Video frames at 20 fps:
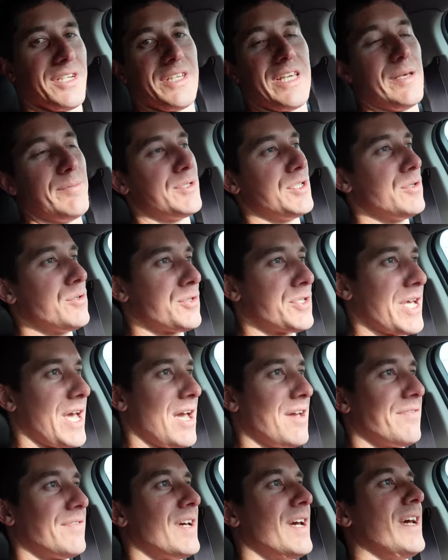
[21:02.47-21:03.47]
It keeps you
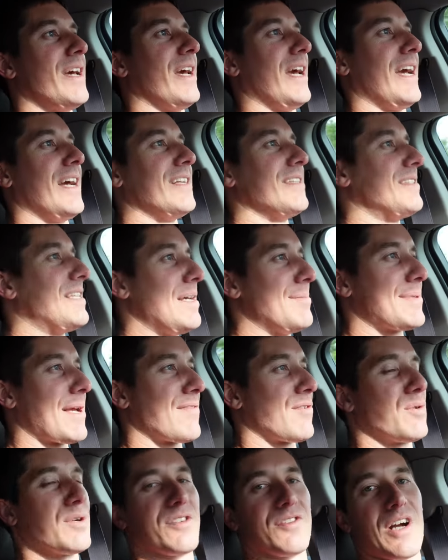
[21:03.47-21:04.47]
safe and keeps
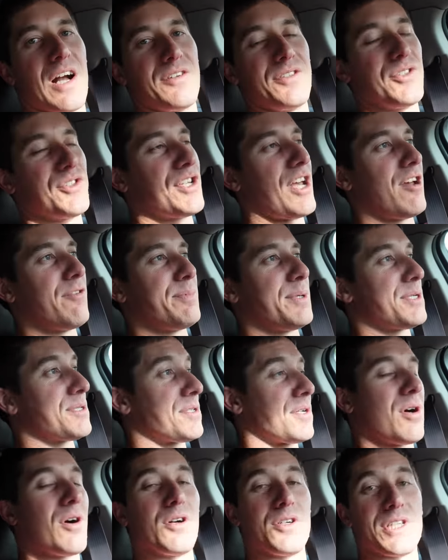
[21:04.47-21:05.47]
everyone around you safe because
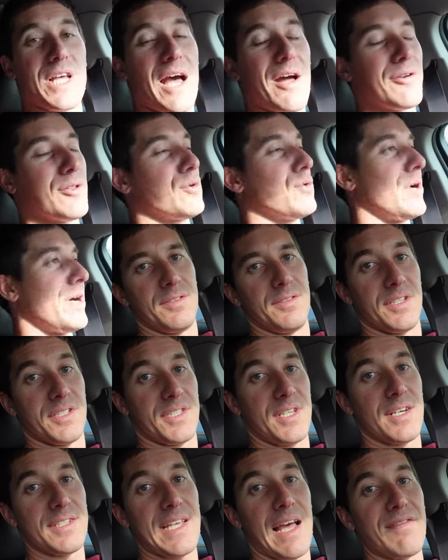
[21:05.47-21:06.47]
the car is out of the This
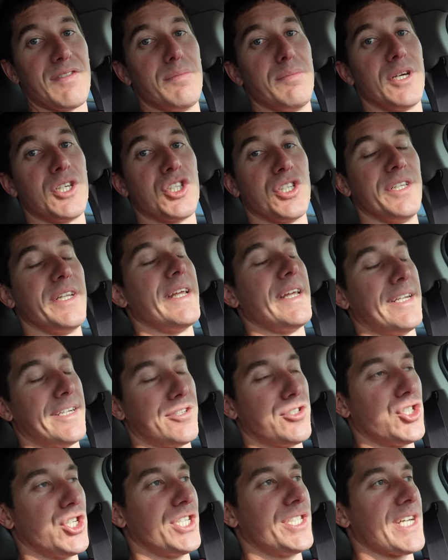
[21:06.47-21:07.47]
does have the Michelin
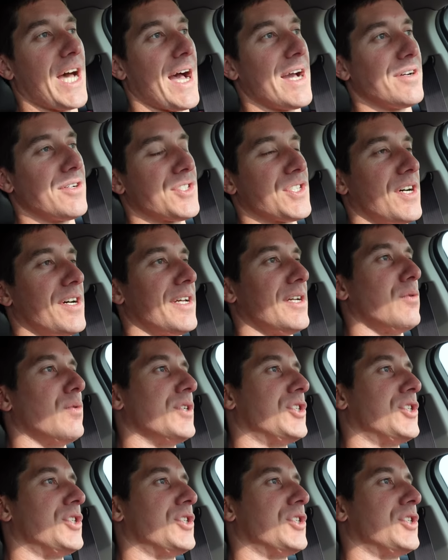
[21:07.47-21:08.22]
Energy tires on it,